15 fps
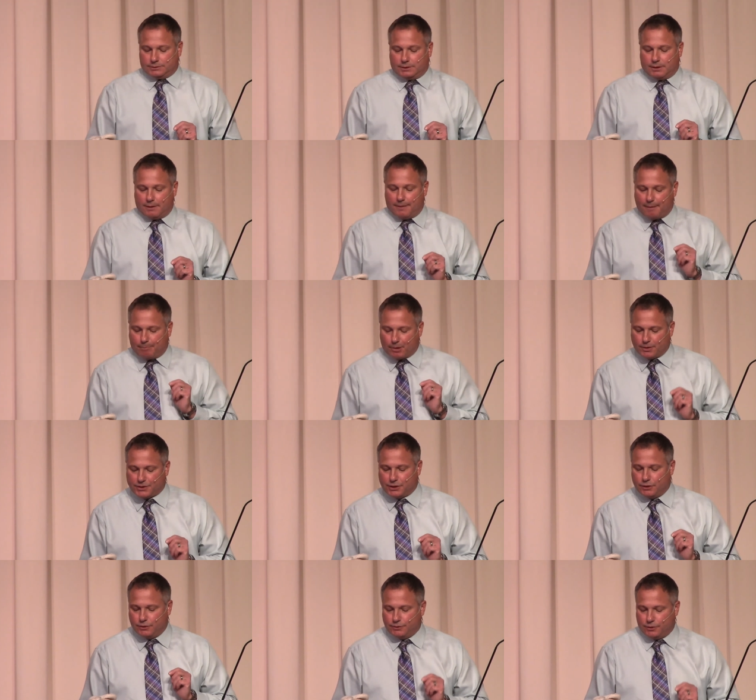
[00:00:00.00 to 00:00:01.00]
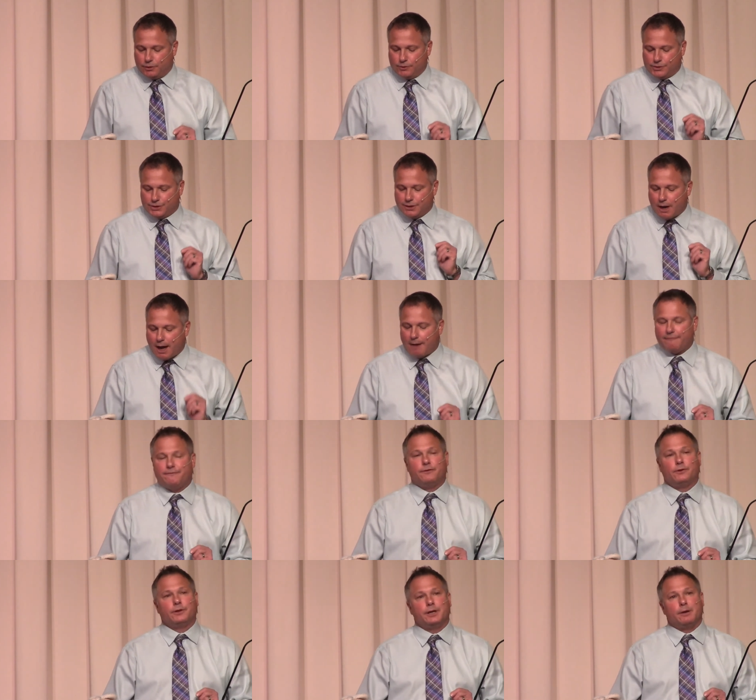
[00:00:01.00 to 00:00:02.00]
the person who, who's not
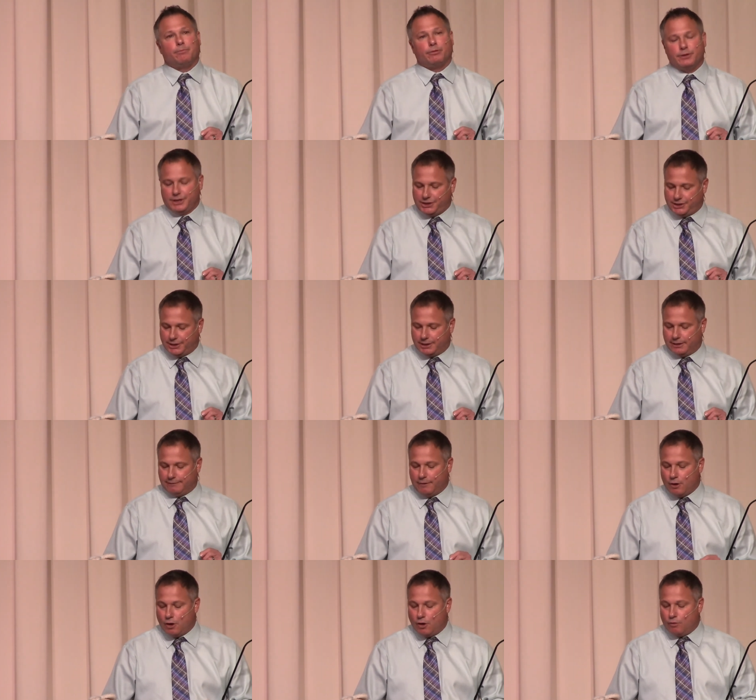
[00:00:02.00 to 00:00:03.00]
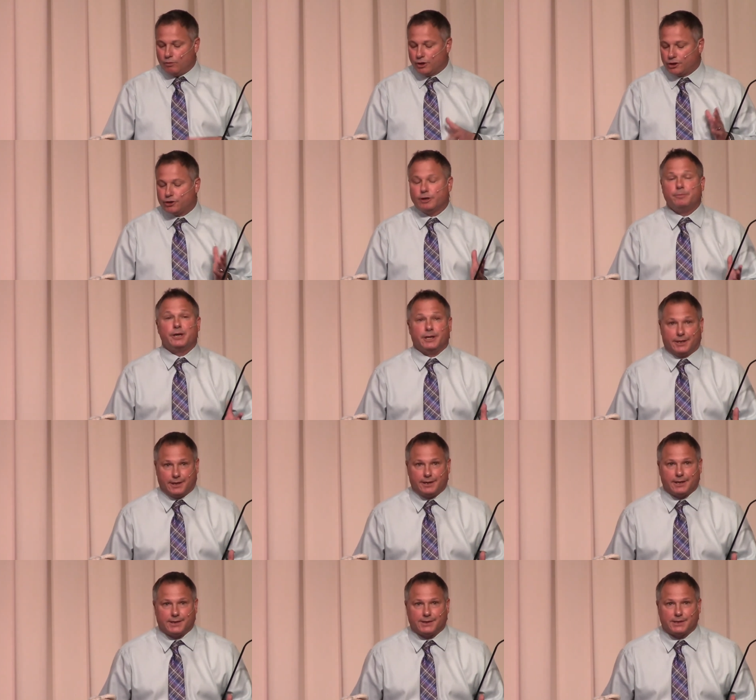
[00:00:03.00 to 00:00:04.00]
fully appreciative will attribute it to
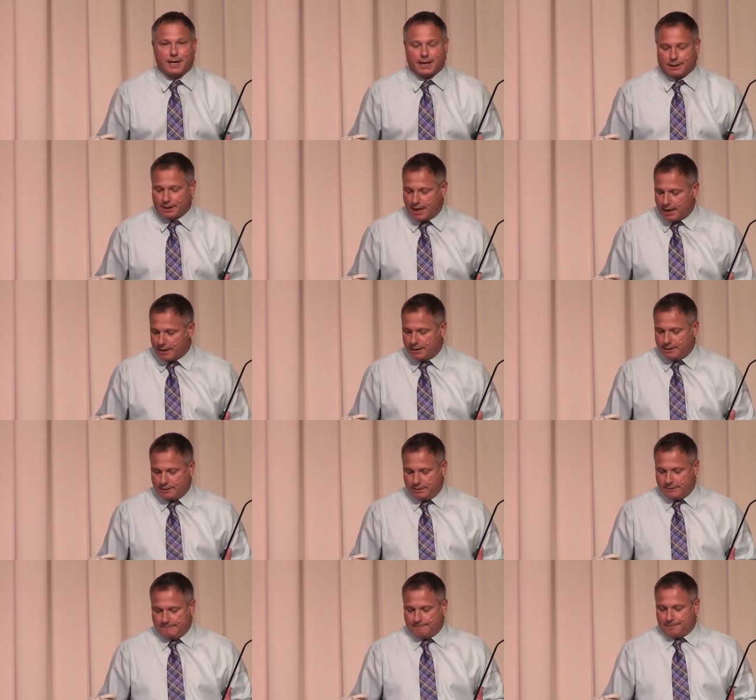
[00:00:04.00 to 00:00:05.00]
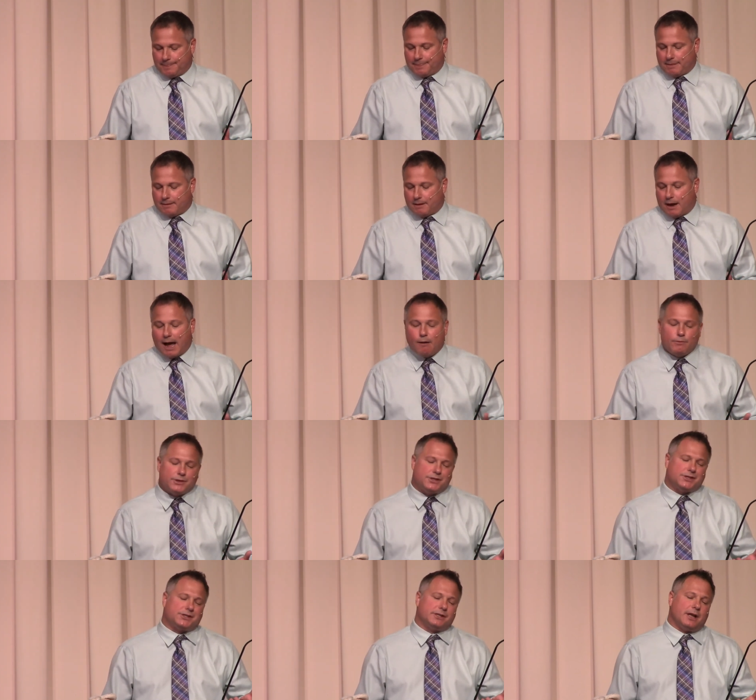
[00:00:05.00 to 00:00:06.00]
things like luck. I
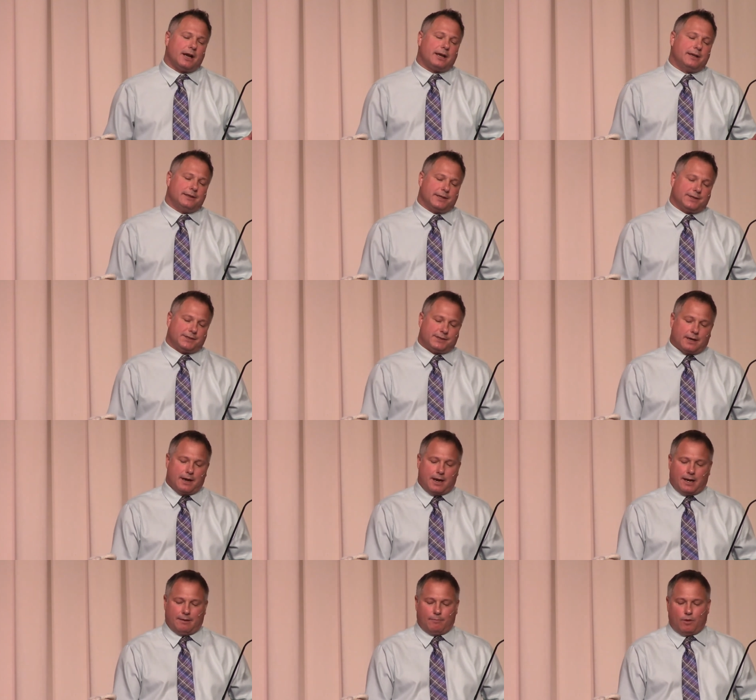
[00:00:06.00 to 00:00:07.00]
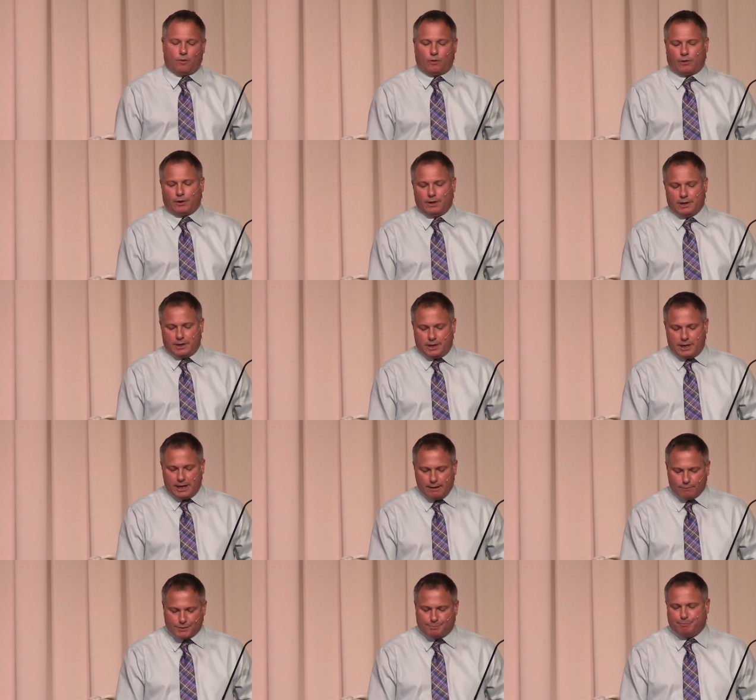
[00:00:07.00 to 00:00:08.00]
was just lucky this time, or
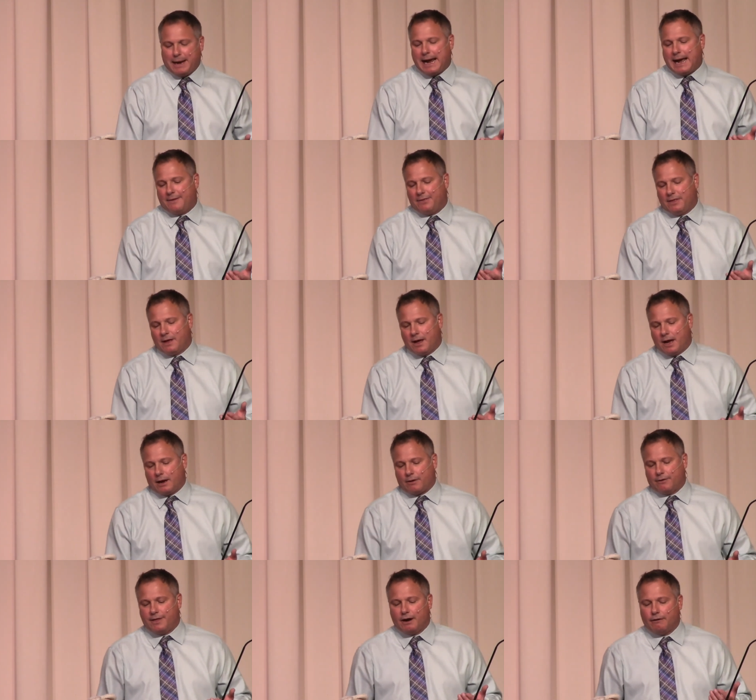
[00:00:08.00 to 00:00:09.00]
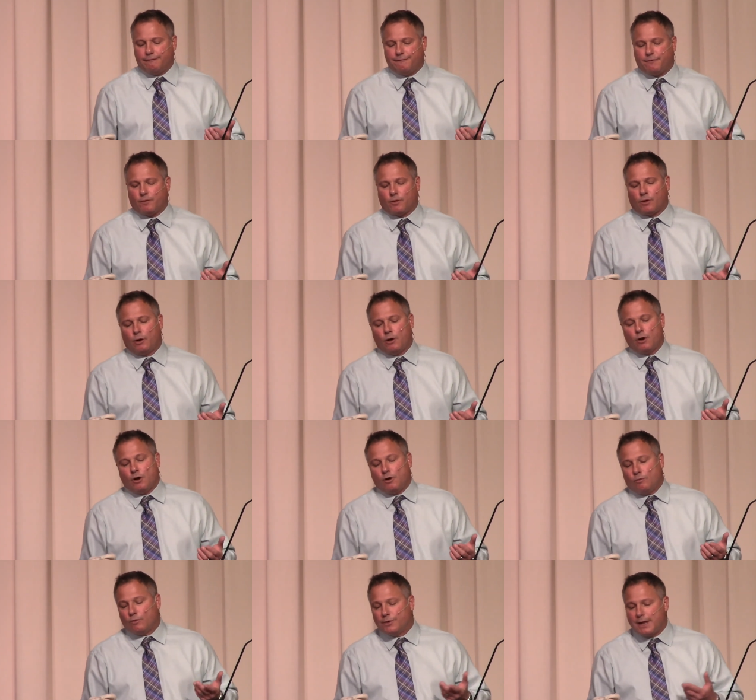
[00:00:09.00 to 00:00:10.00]
it was bad luck, or therefore
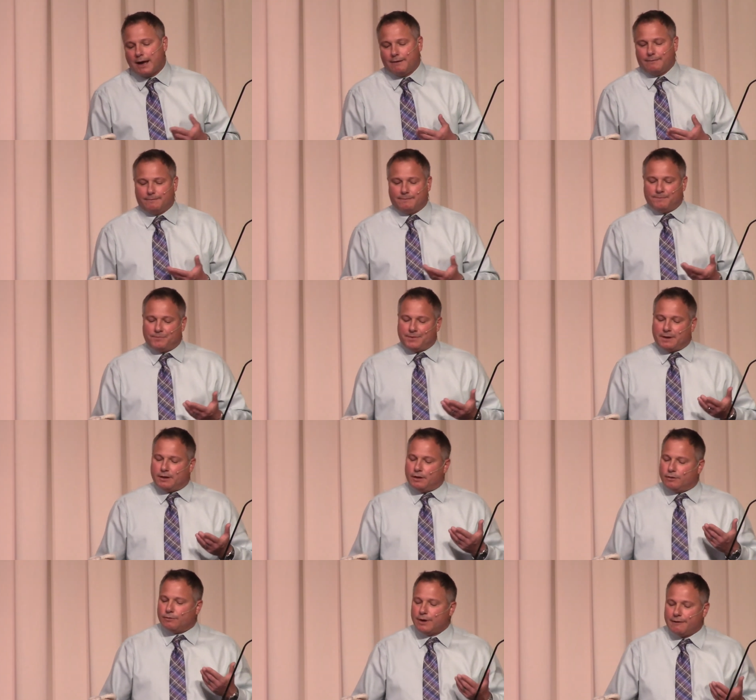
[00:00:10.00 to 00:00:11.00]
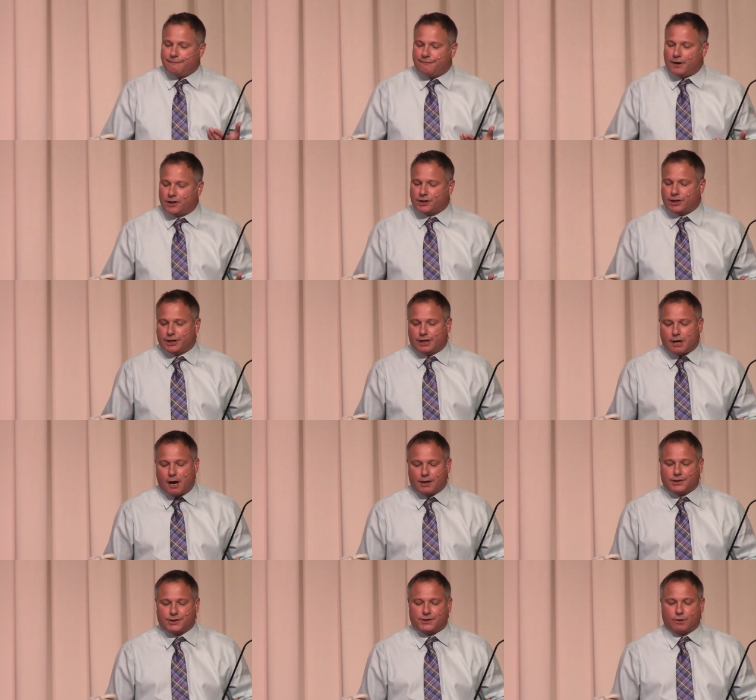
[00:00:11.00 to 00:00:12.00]
will not, will not function in
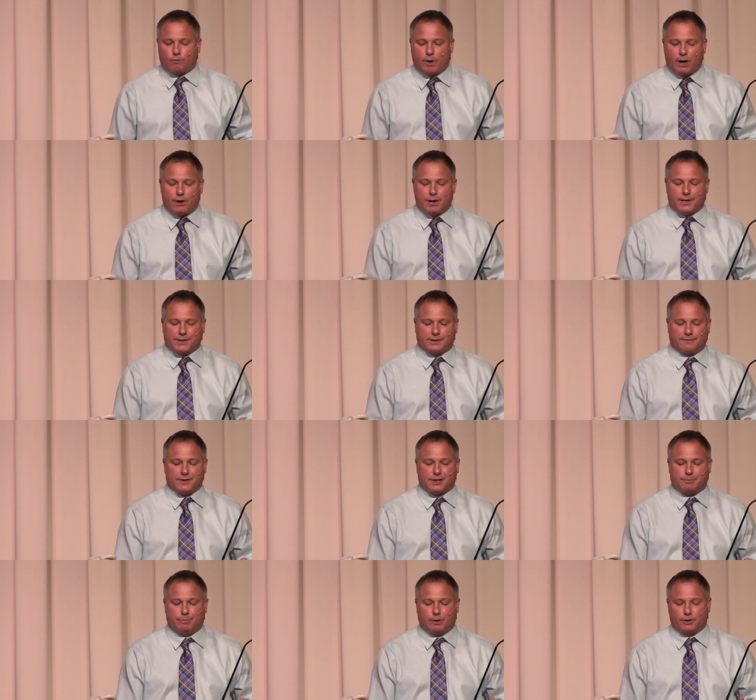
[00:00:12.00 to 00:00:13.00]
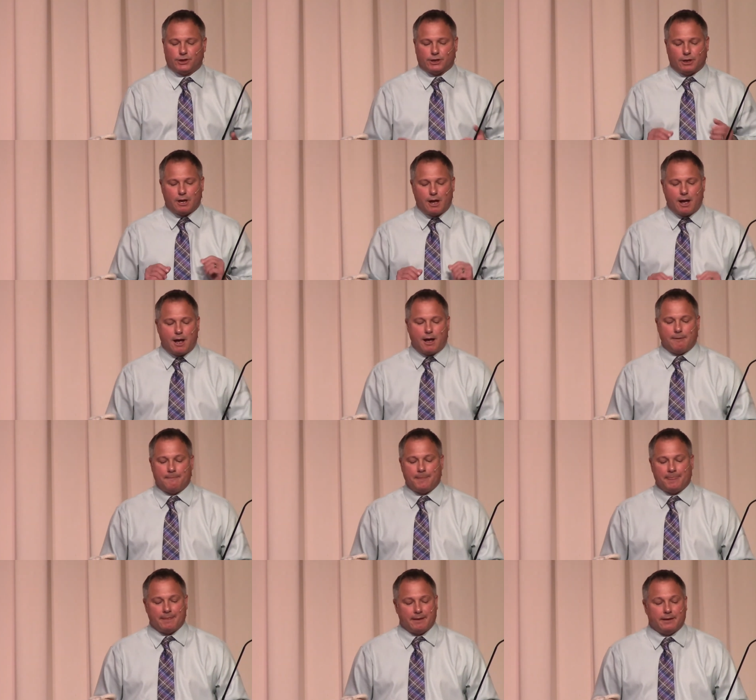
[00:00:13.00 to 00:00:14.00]
conscious awareness of the spiritual law,
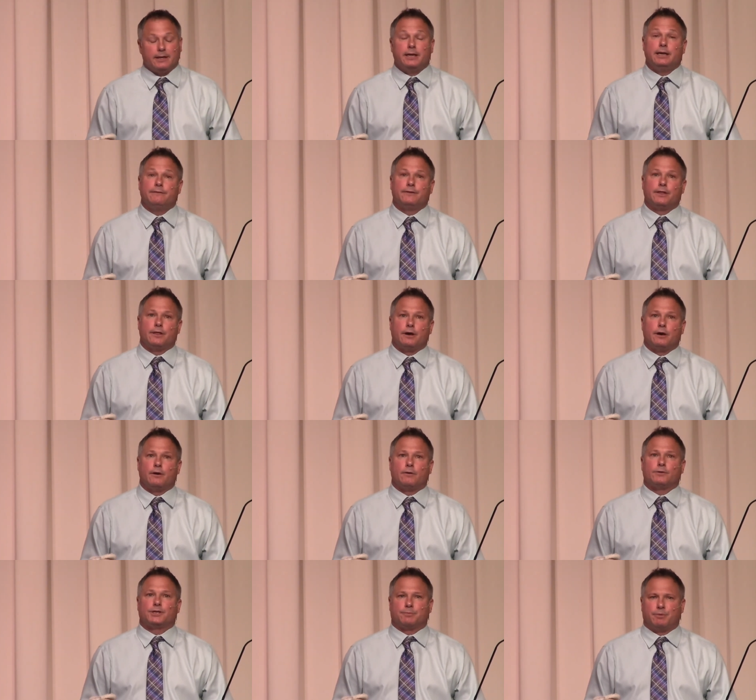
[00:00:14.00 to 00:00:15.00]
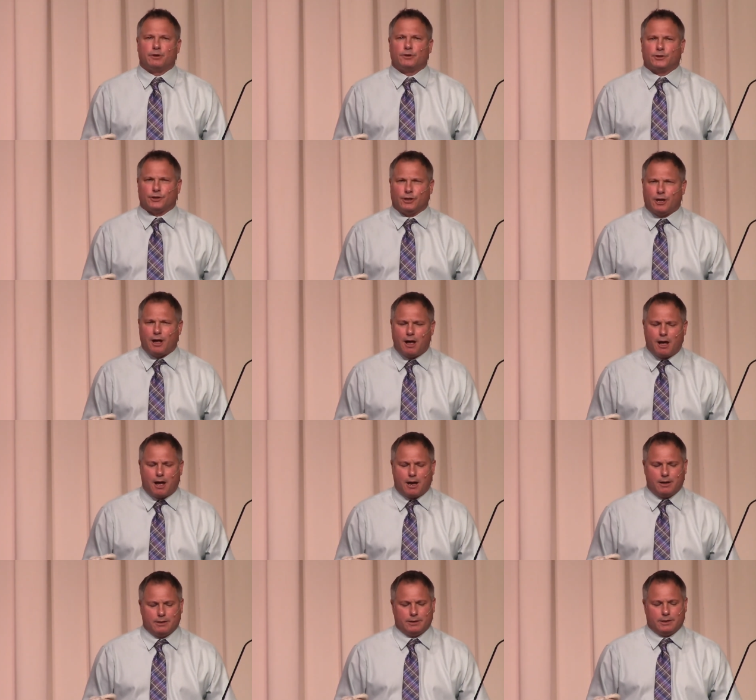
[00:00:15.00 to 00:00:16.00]
even though spiritual law